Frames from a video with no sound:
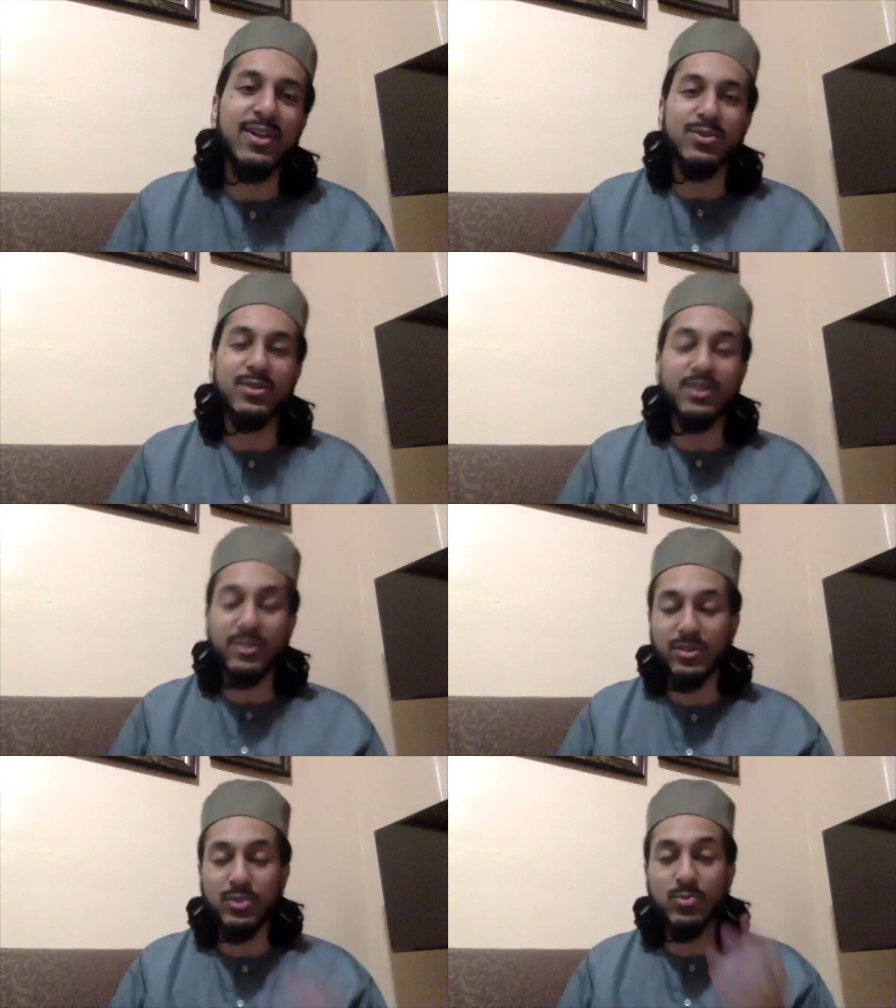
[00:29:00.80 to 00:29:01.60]
this
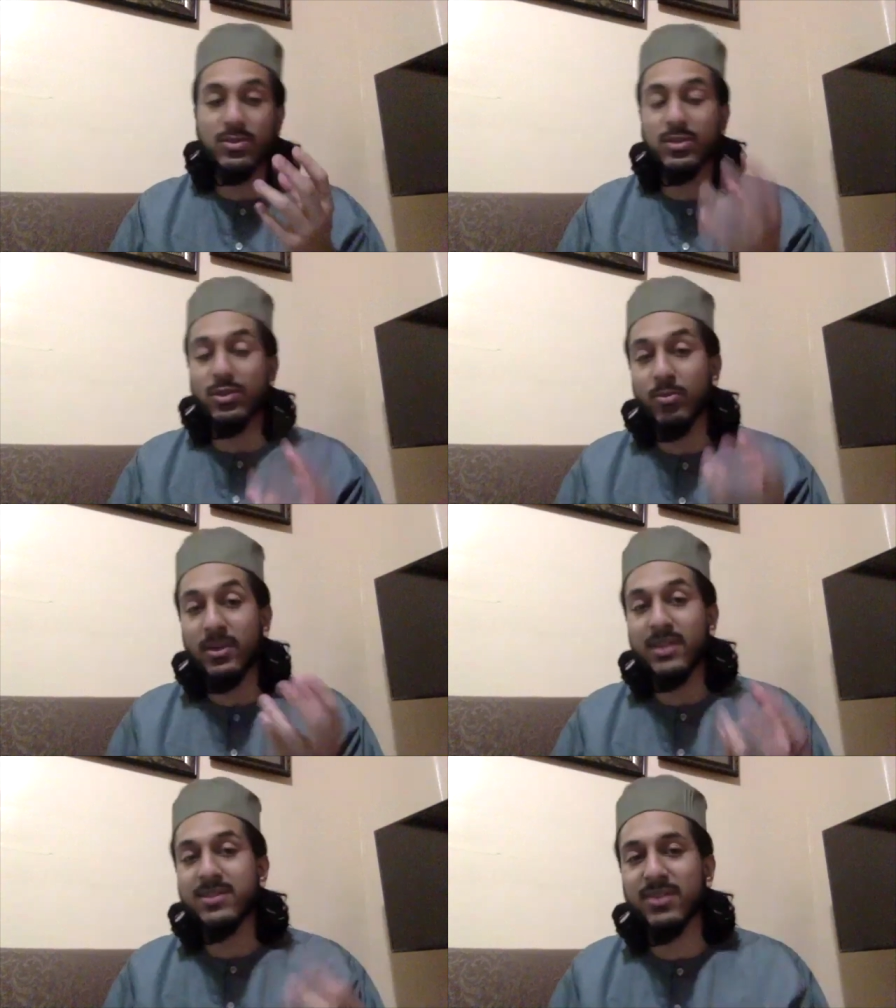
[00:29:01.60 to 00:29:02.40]
was the
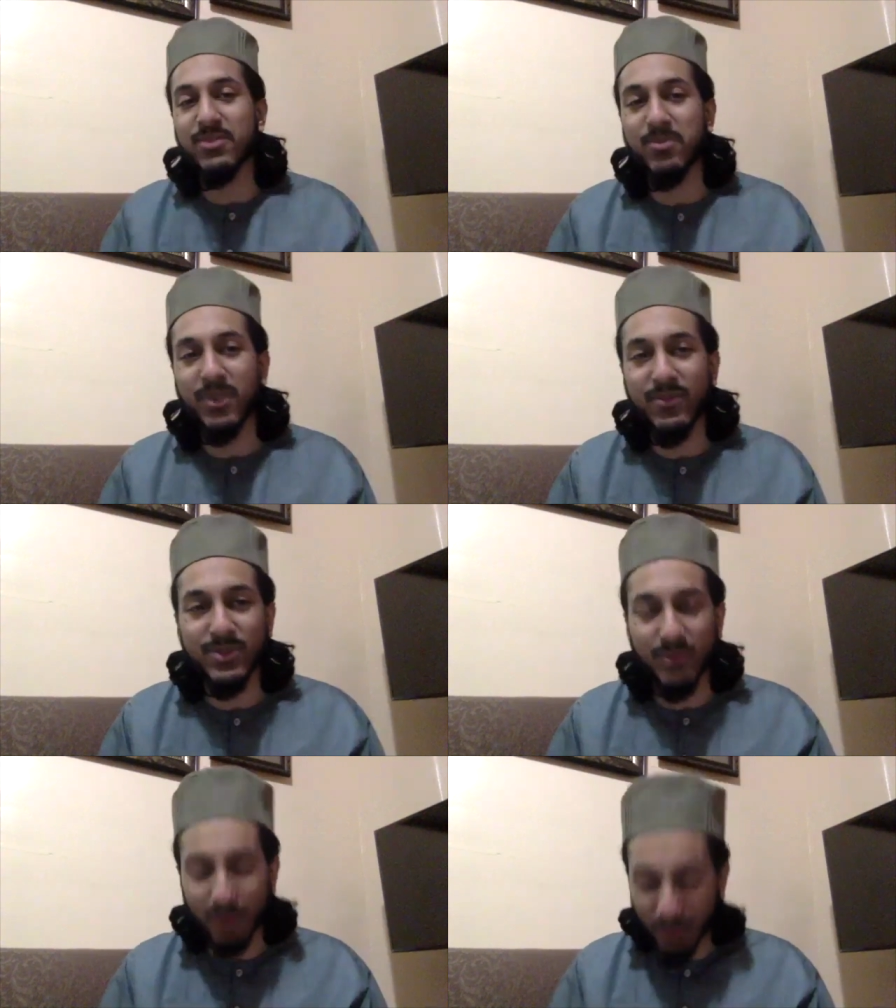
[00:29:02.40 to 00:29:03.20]
nobility of the Prophet
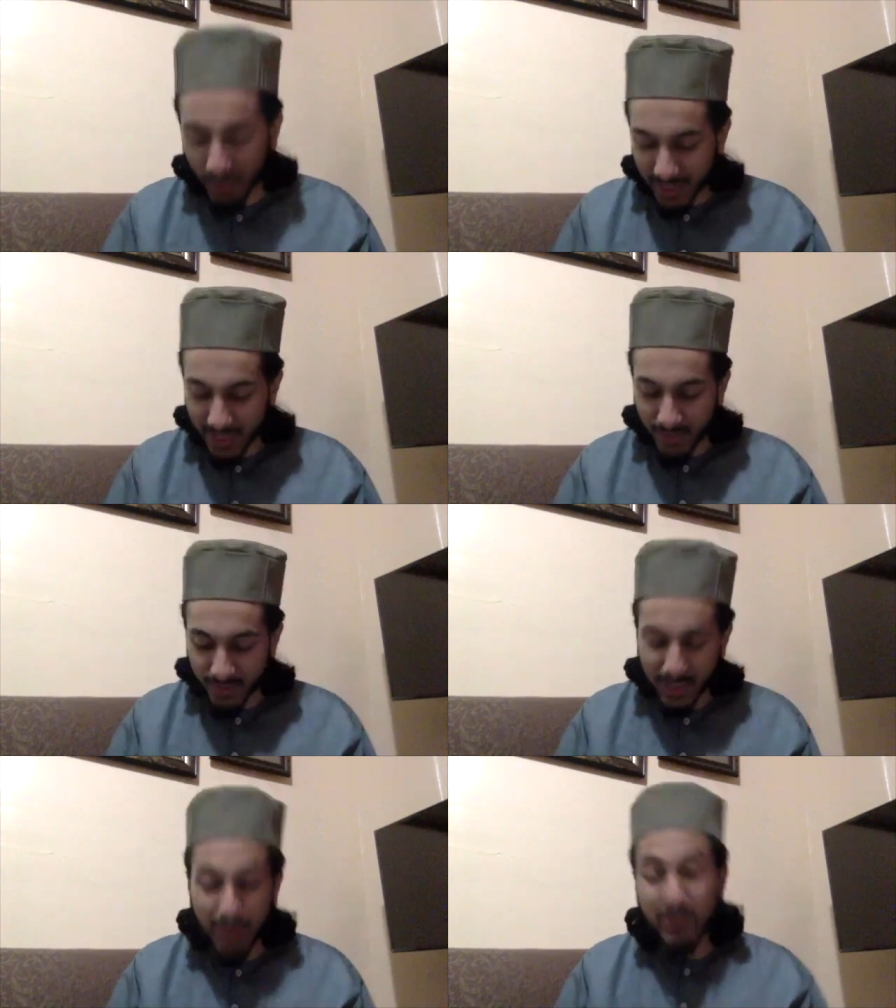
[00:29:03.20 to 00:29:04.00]
sallallahu alaihi
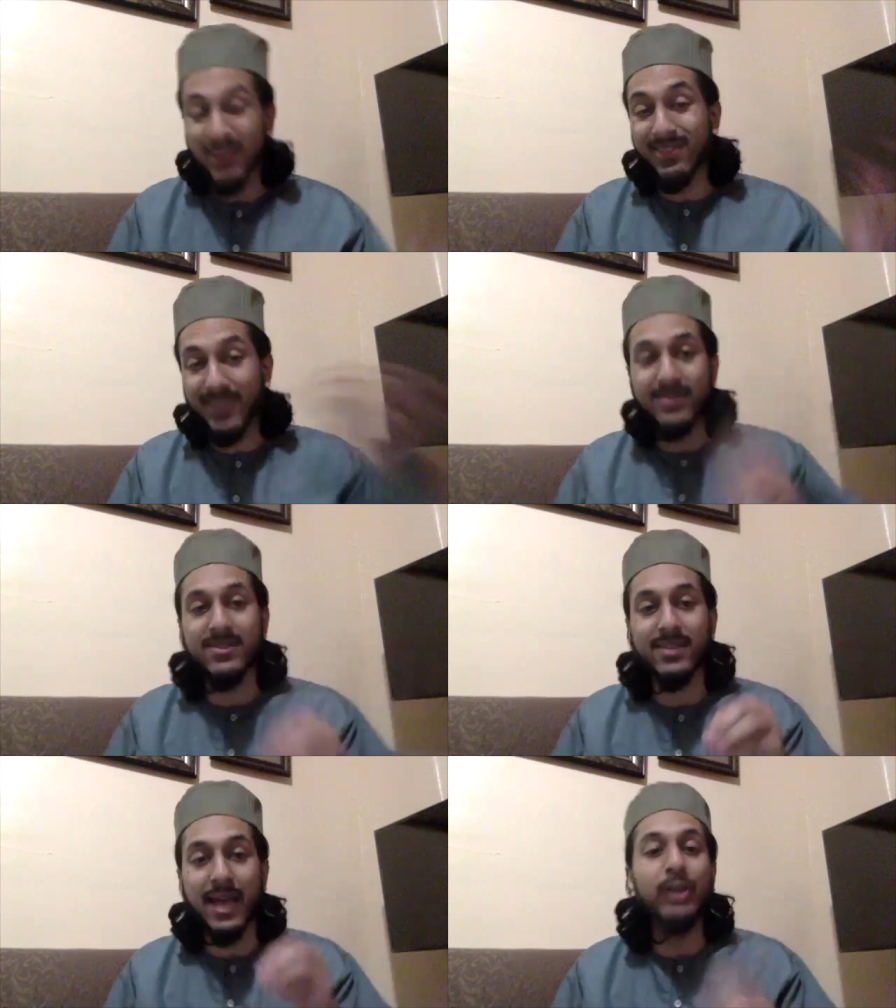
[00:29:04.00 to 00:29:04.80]
wasallam, and this
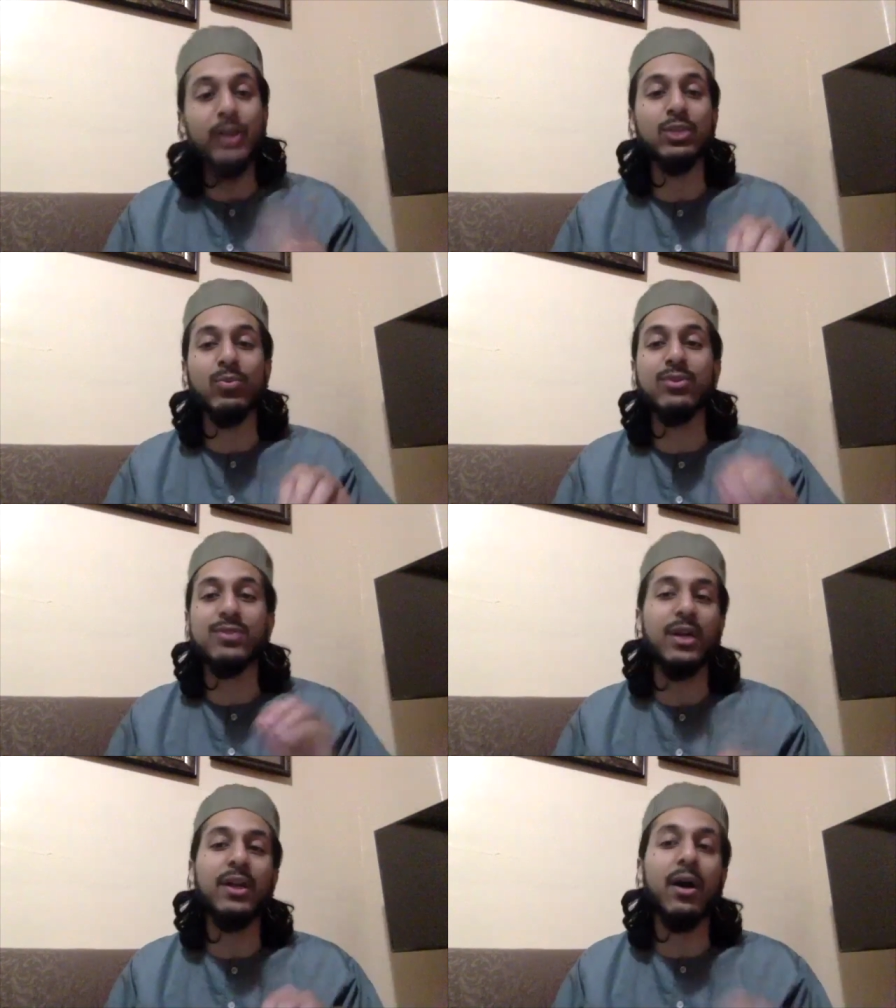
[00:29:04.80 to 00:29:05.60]
action was
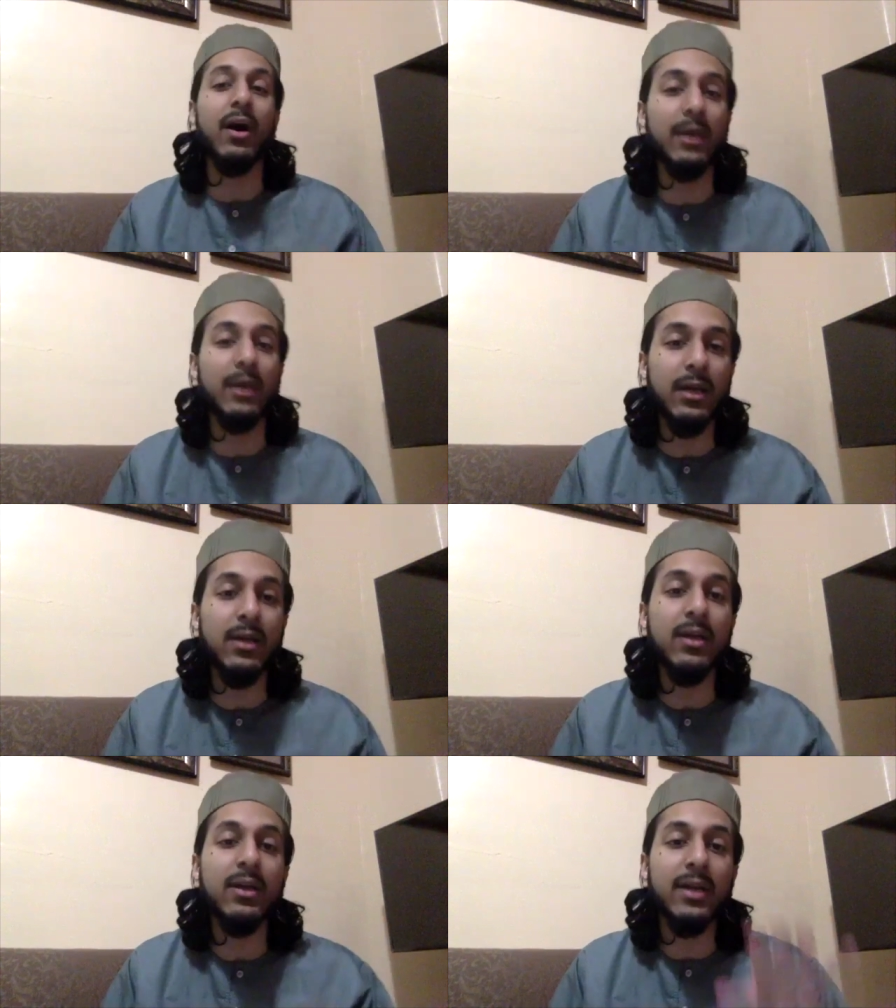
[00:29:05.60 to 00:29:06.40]
done on a
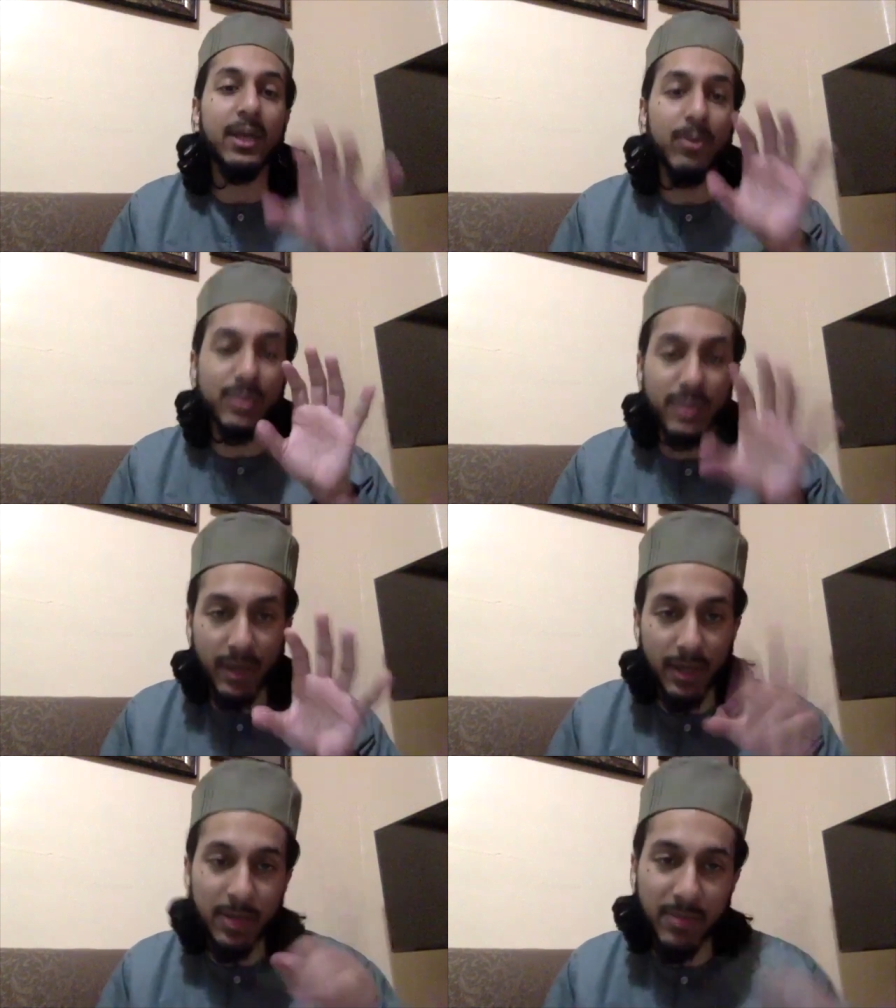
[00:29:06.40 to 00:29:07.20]

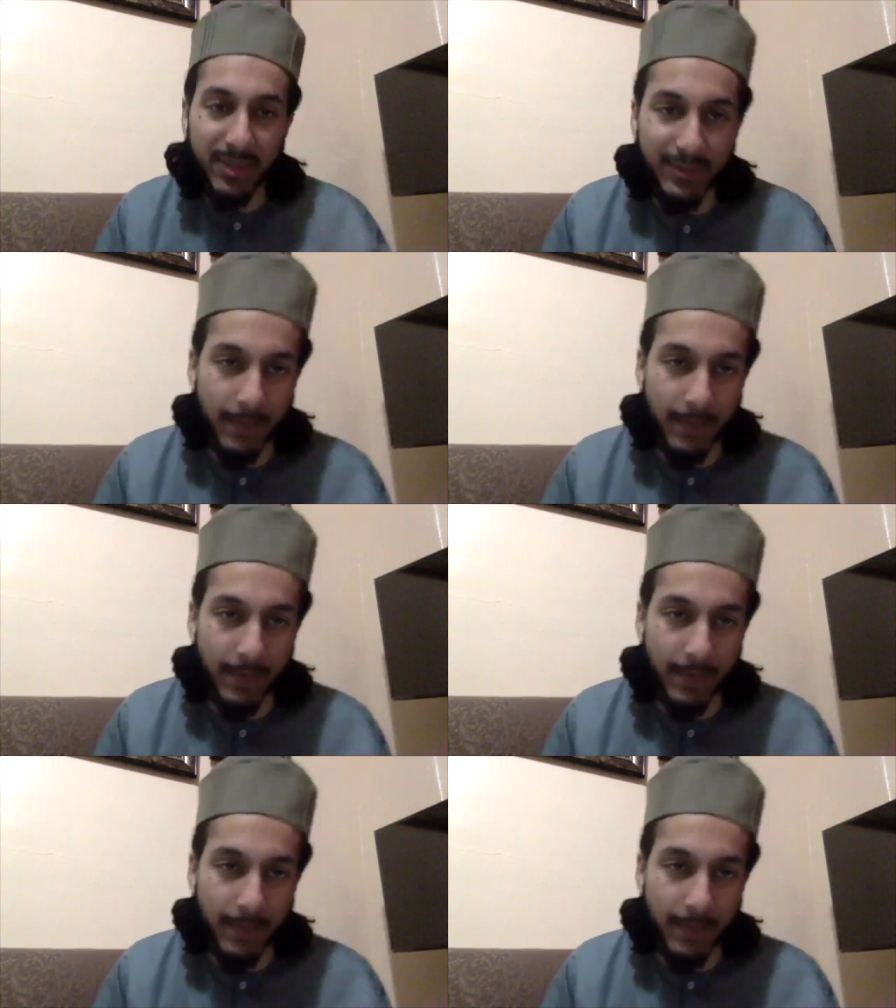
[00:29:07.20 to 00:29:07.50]
Monday.